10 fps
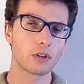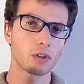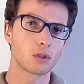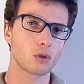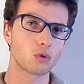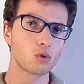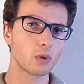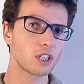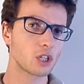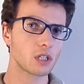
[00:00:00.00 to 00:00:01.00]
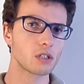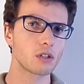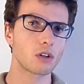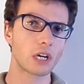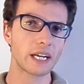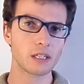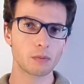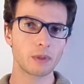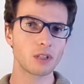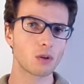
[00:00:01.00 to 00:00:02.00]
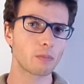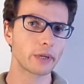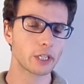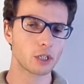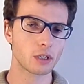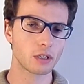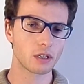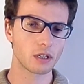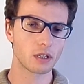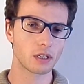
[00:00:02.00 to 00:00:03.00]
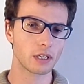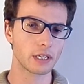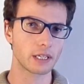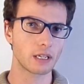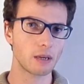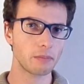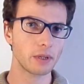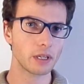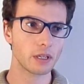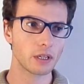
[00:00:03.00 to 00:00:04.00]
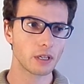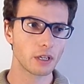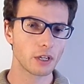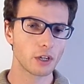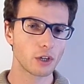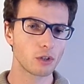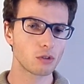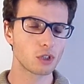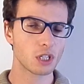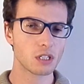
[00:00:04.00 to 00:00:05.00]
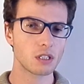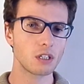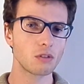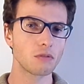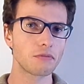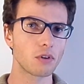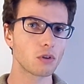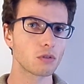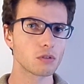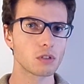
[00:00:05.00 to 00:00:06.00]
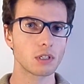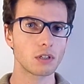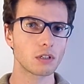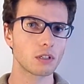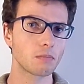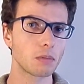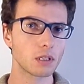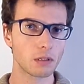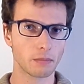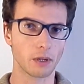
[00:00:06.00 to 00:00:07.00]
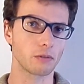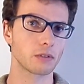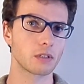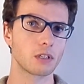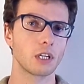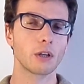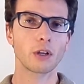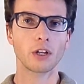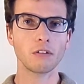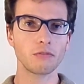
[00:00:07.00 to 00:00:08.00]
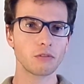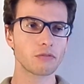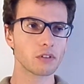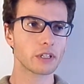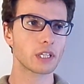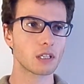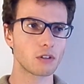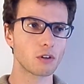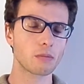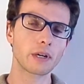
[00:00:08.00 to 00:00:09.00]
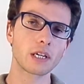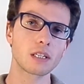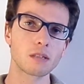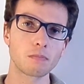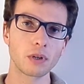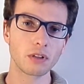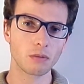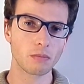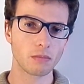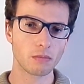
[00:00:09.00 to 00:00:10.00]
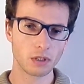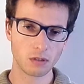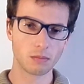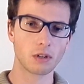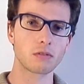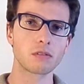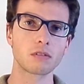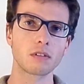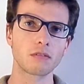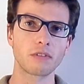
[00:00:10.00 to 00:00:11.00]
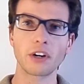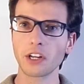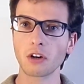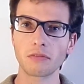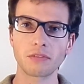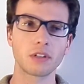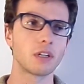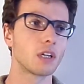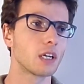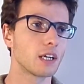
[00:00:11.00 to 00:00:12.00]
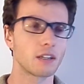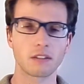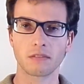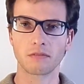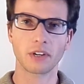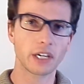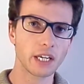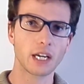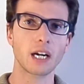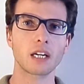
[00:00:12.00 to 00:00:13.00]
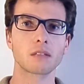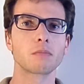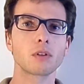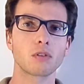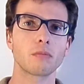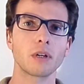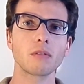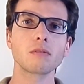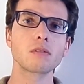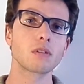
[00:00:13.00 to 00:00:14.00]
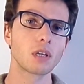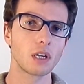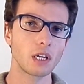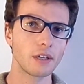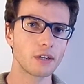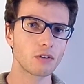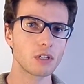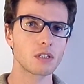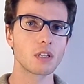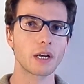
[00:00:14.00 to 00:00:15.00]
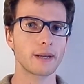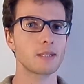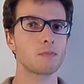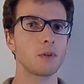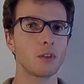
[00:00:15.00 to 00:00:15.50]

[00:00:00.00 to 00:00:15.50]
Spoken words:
So to adjust your high speed compression damping, you just need to focus on the bottom out. If you feel that your bike is bottom out very often and very hard bottom out, increase the high speed